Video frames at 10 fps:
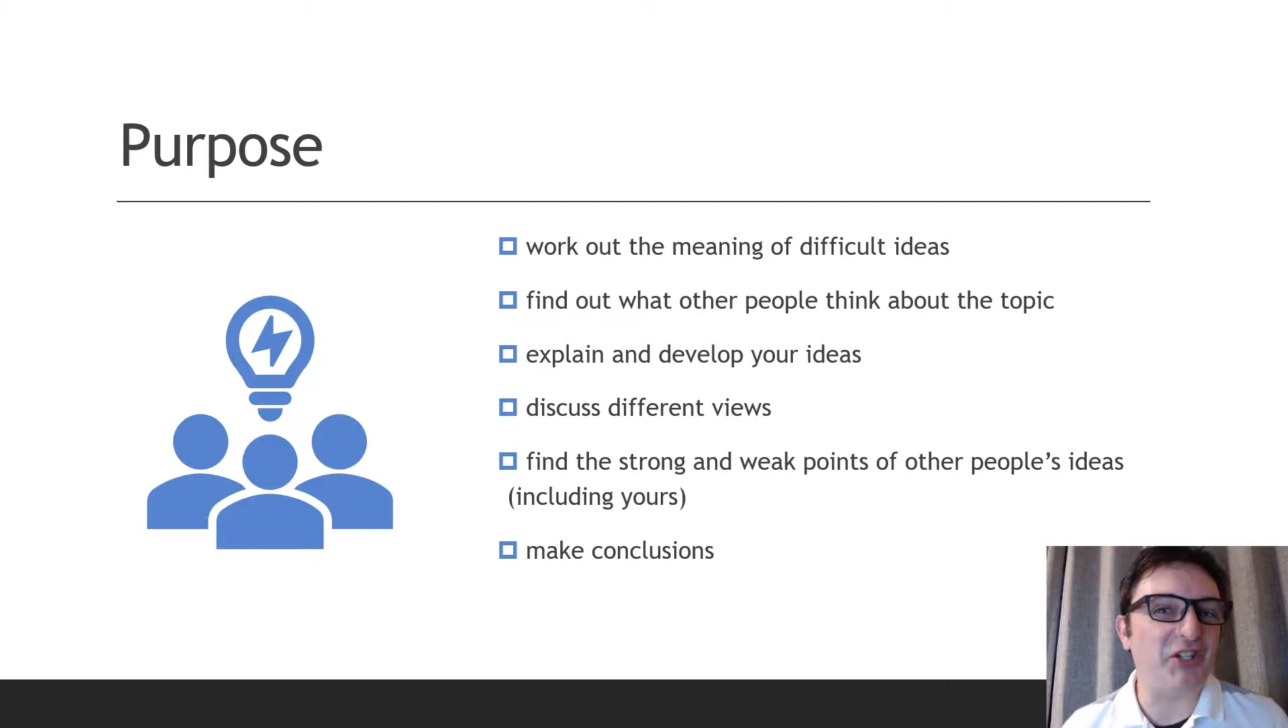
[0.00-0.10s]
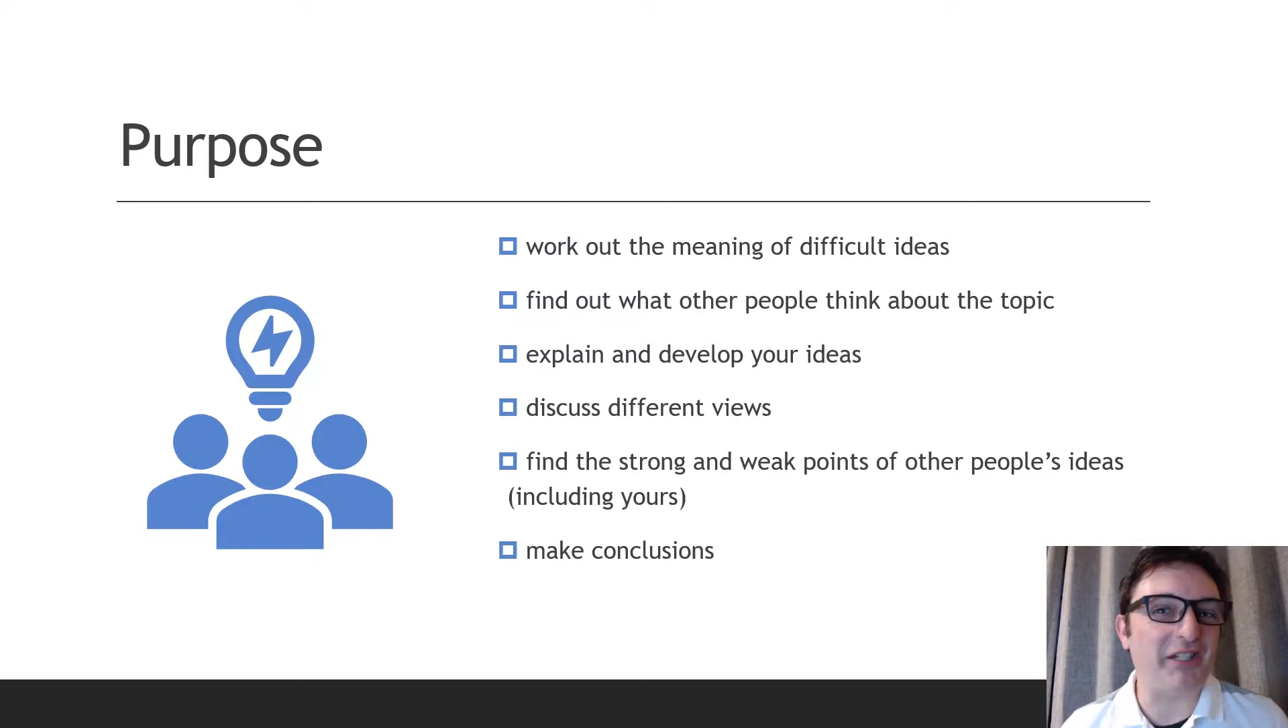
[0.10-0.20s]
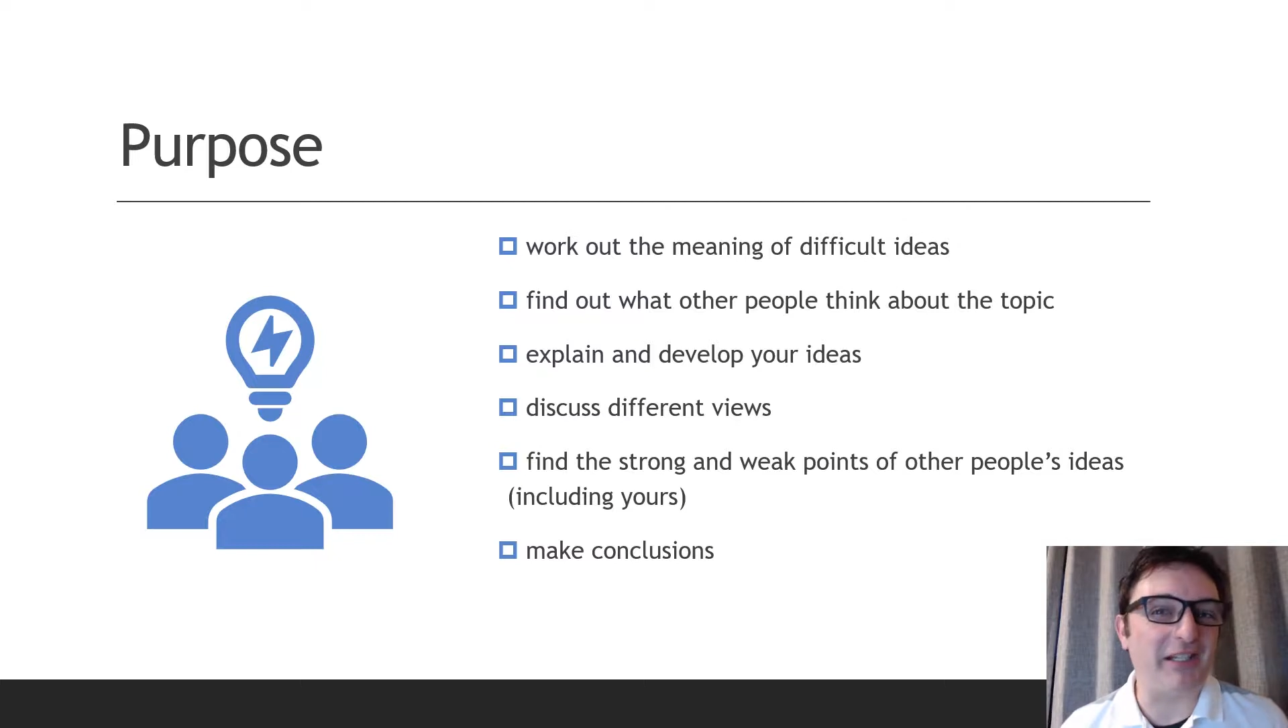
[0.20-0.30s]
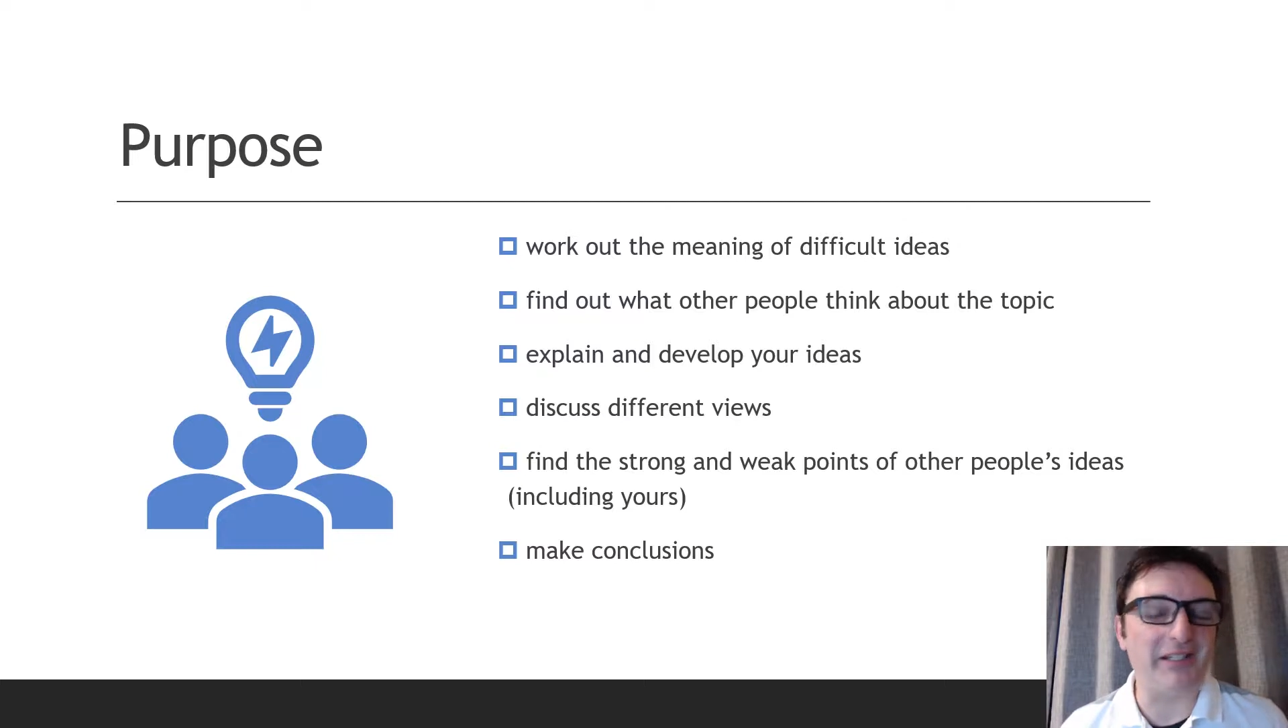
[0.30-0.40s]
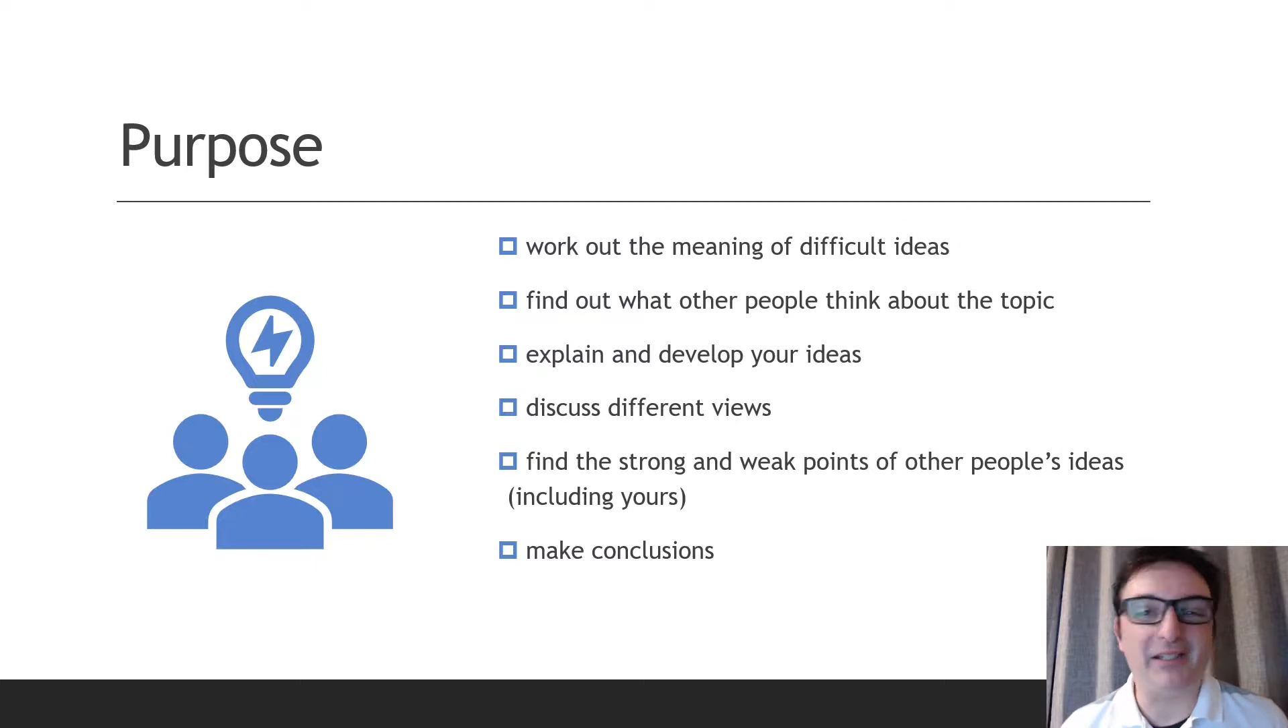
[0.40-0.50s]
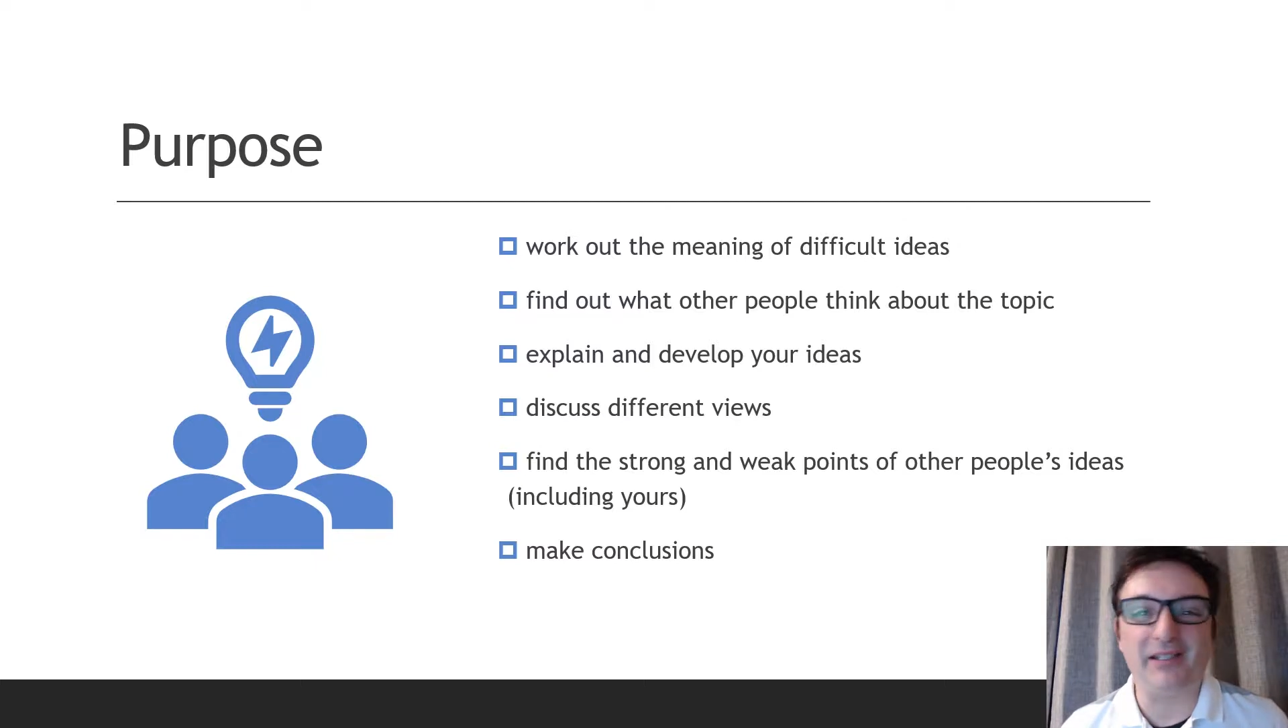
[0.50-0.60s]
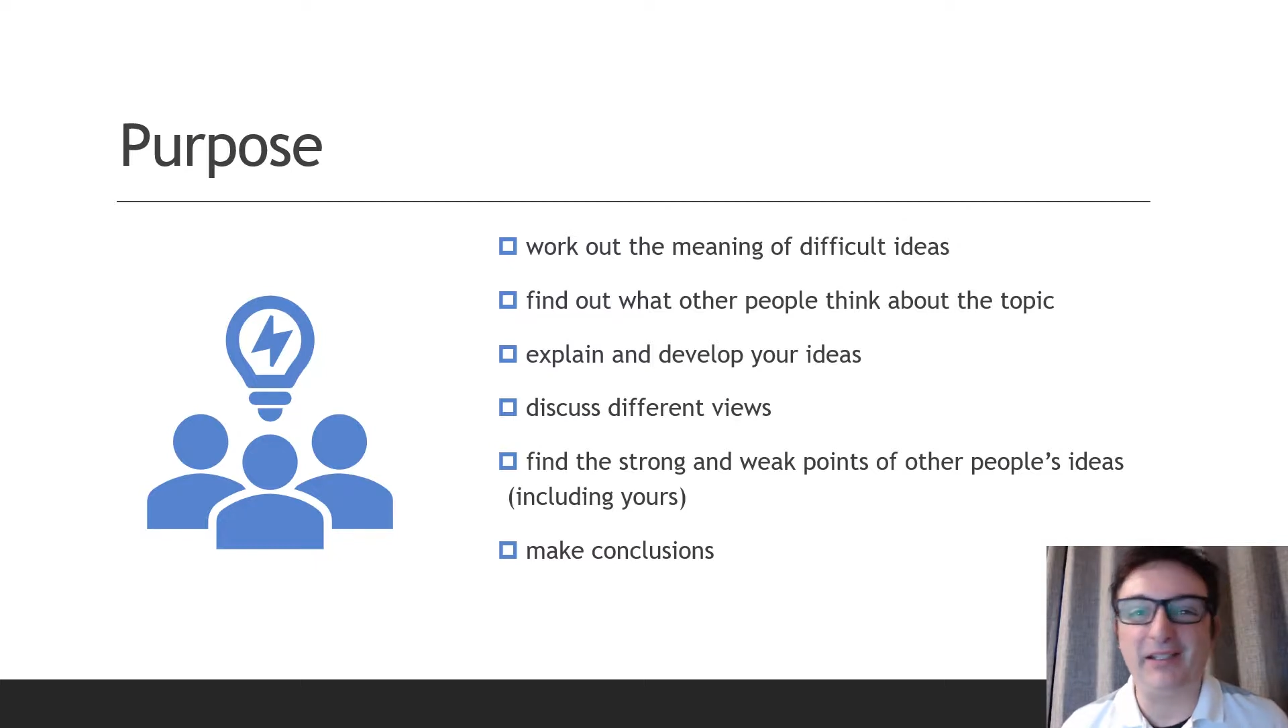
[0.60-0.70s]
is